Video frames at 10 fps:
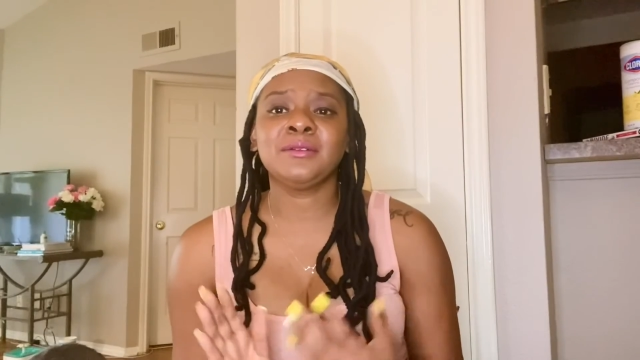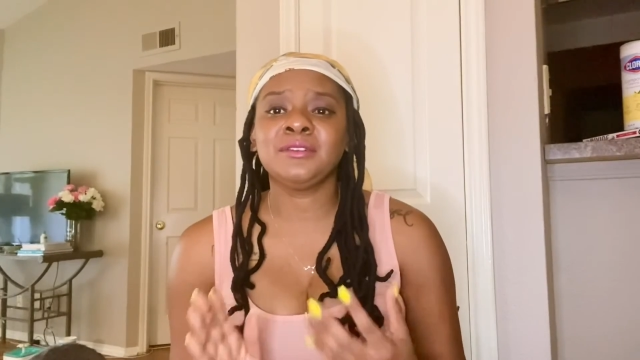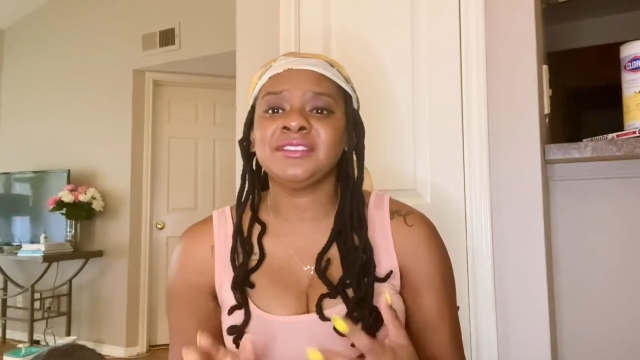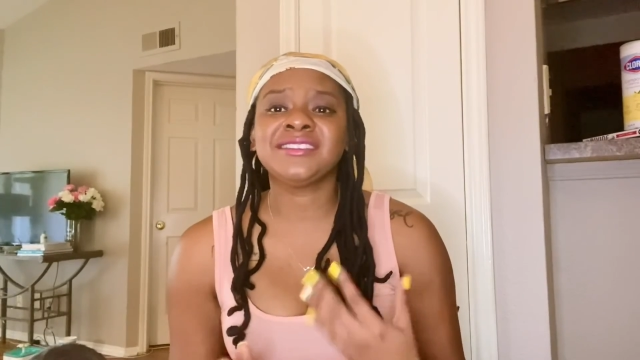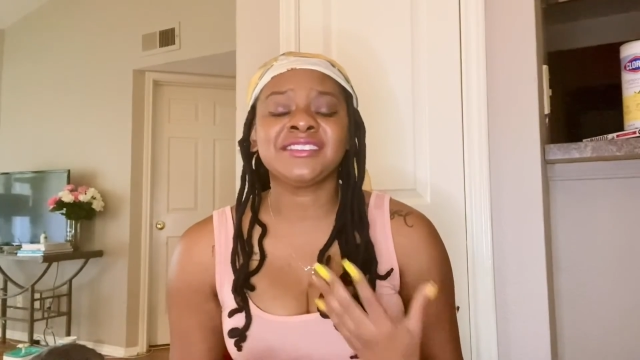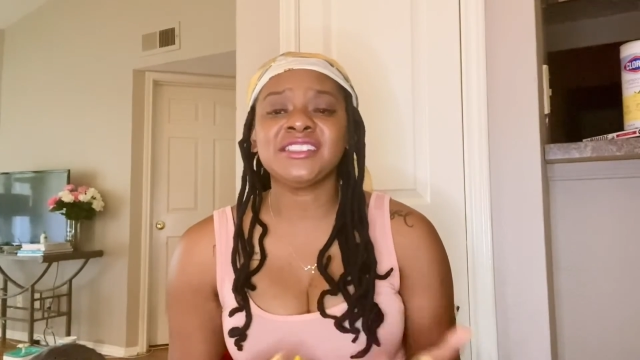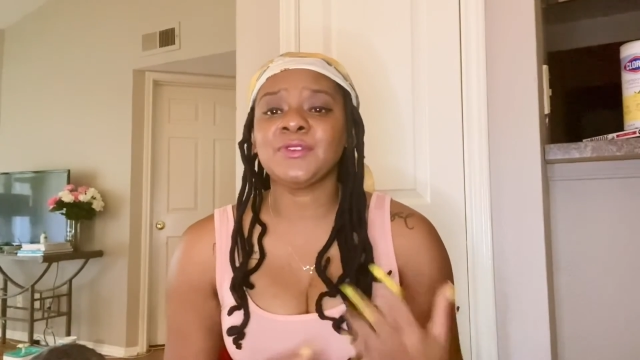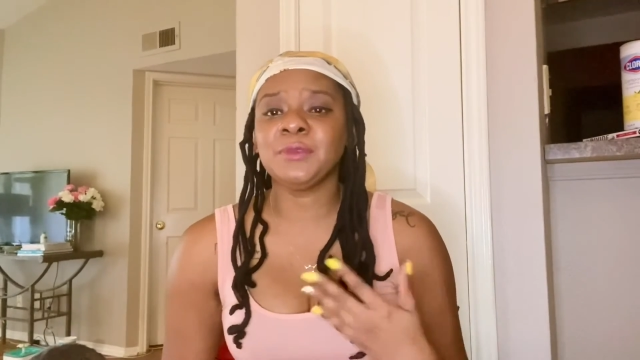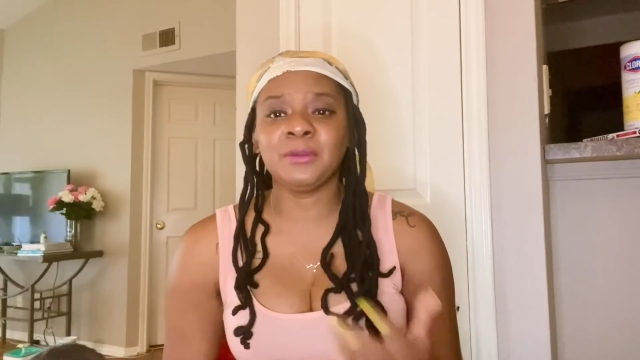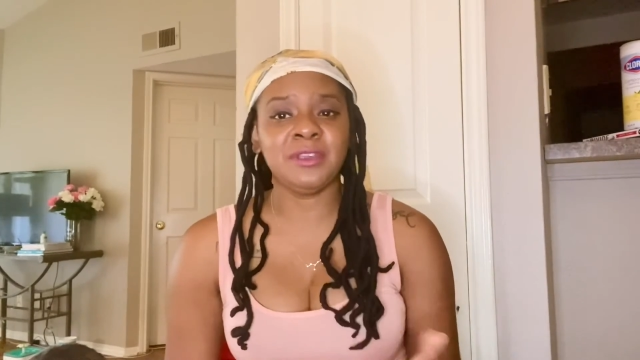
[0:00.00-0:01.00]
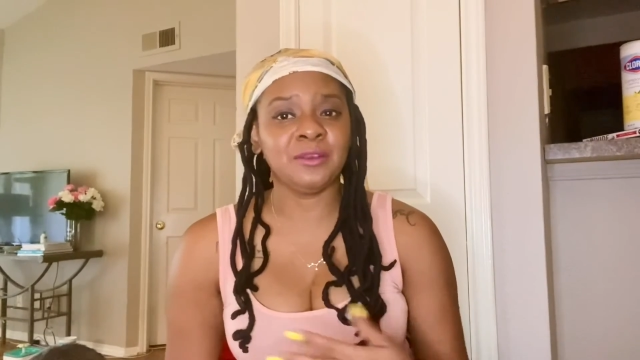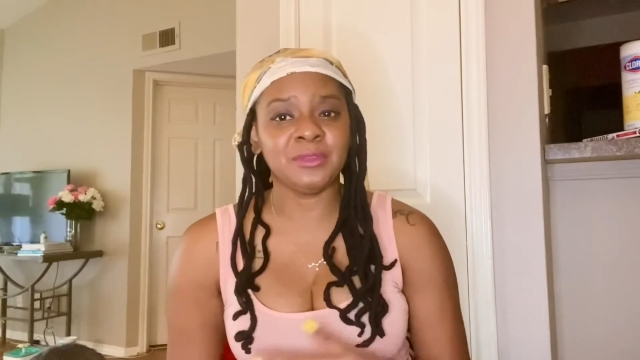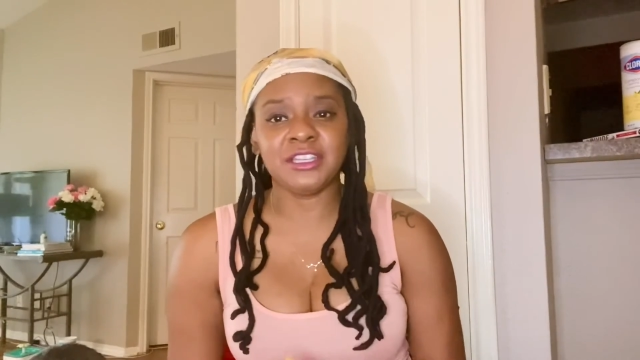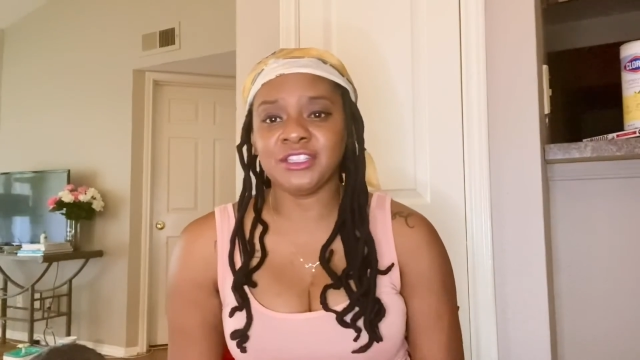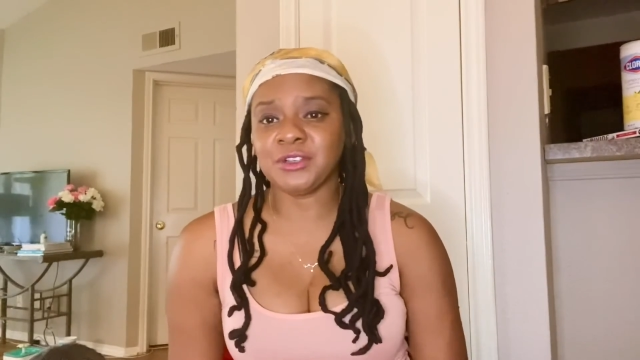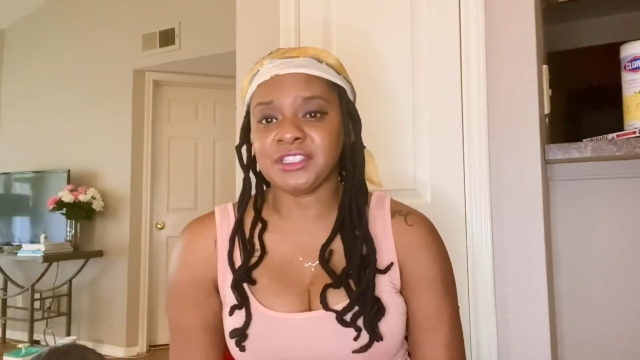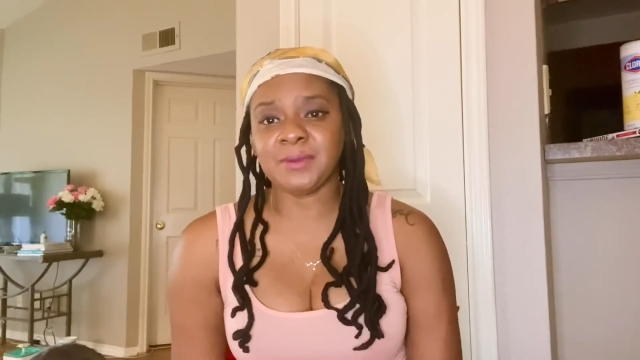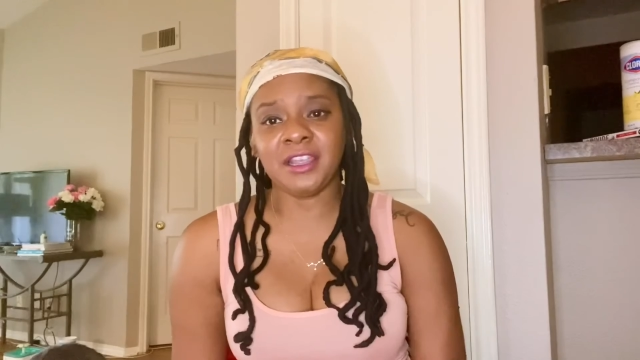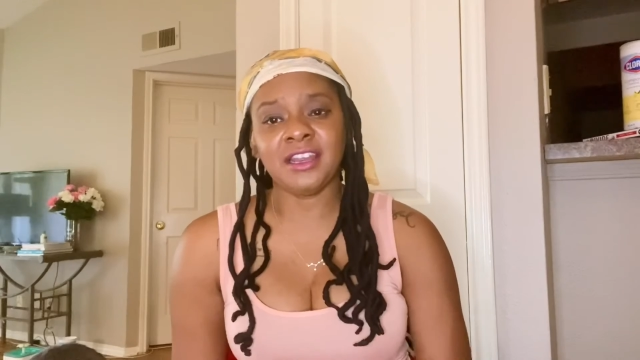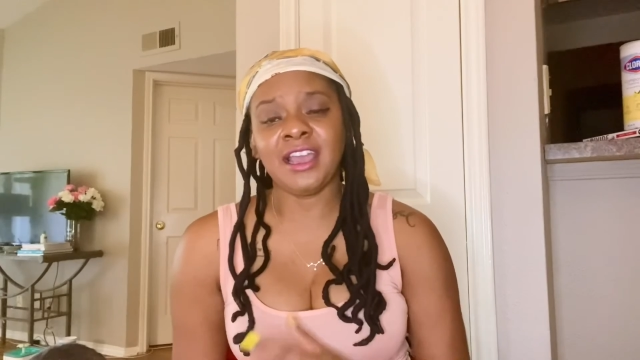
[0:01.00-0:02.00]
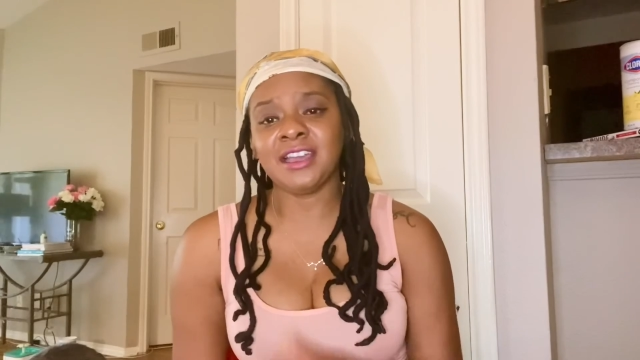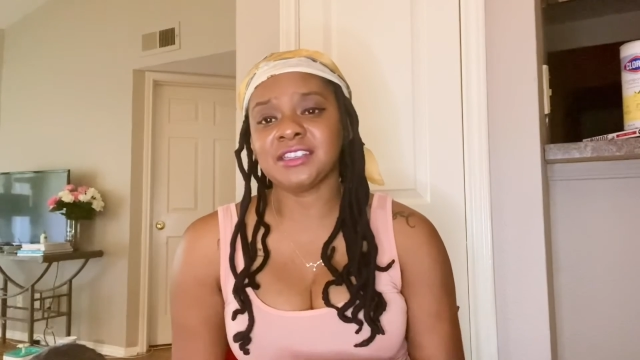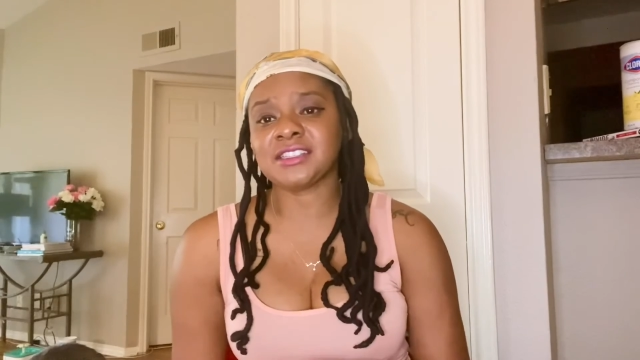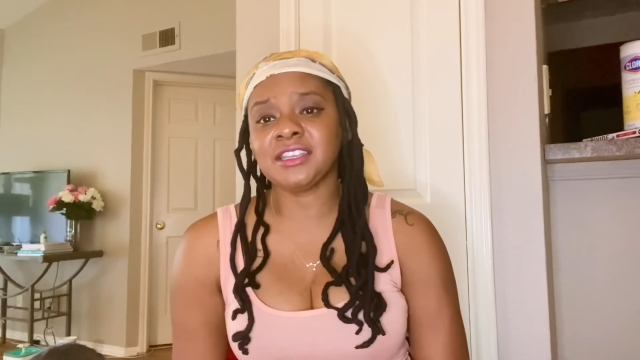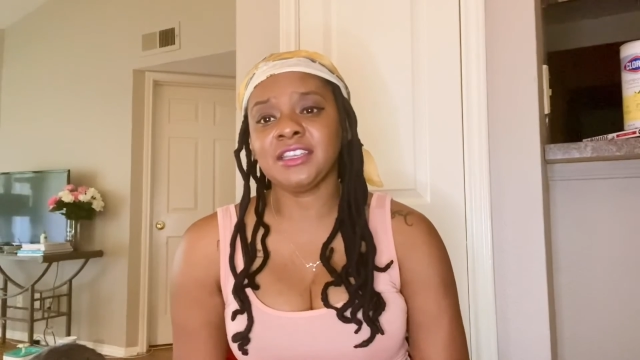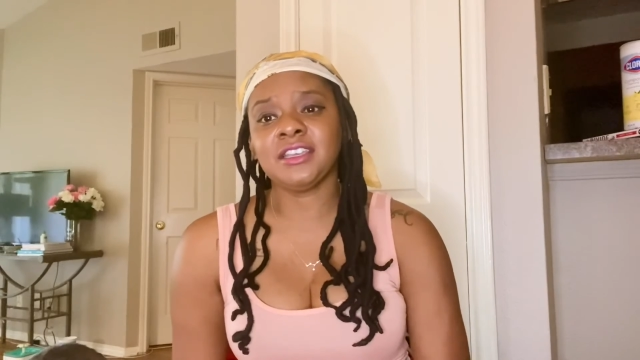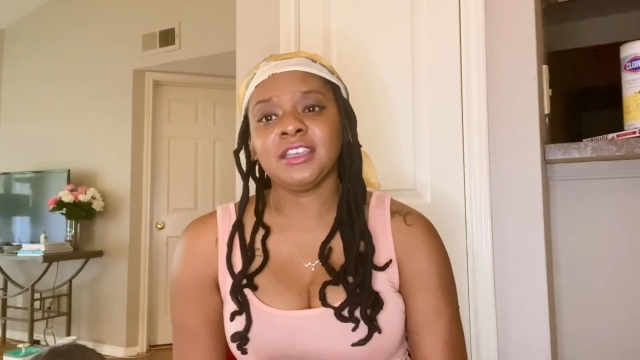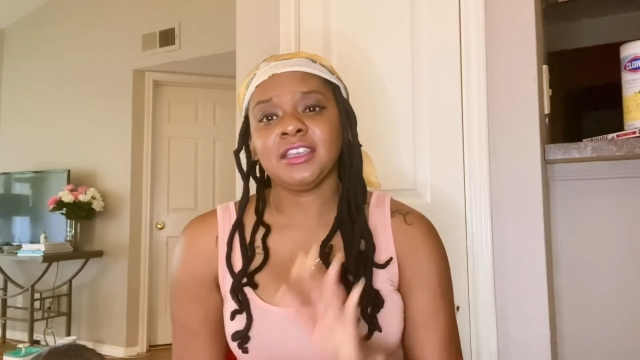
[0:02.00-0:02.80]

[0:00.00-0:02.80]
just for me to be completely transparent, honestly,